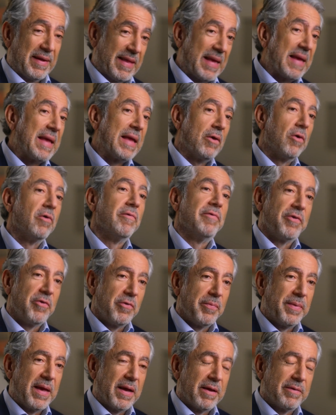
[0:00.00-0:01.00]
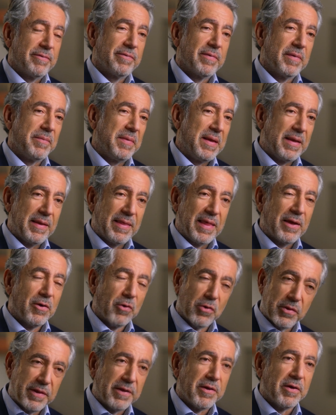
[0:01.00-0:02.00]
taking over UBS. I mean, they
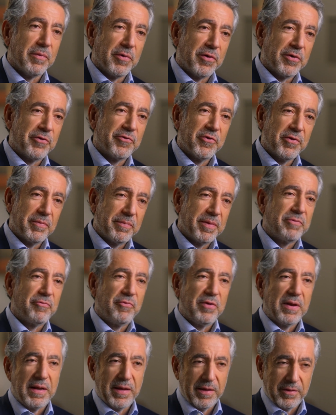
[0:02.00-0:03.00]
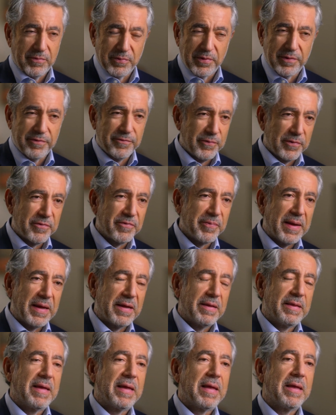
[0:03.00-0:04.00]
called it a merger, but really it was Swiss
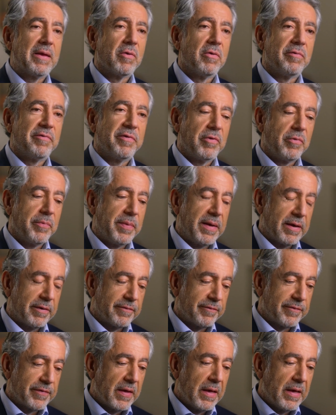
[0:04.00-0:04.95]
Bank taking over UBS.